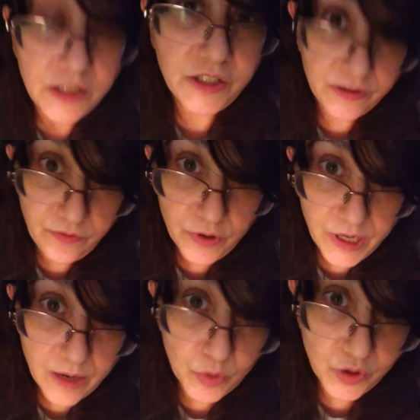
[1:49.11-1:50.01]
different
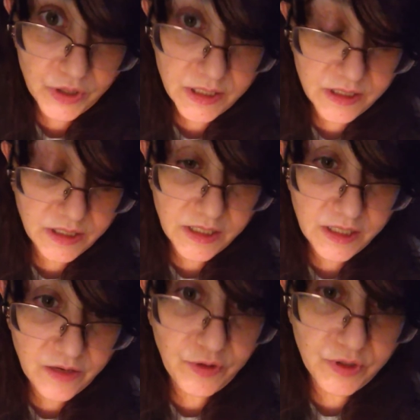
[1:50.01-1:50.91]
numbers, because it does
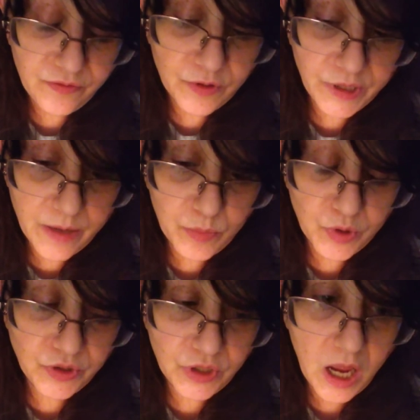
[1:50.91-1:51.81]
give you different
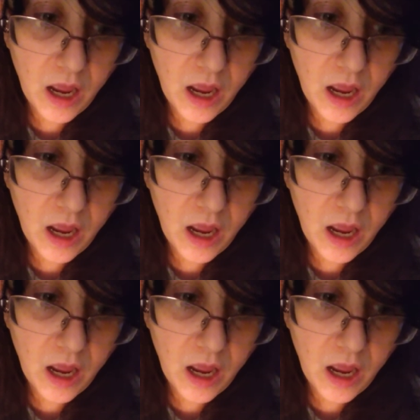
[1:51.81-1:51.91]
numbers.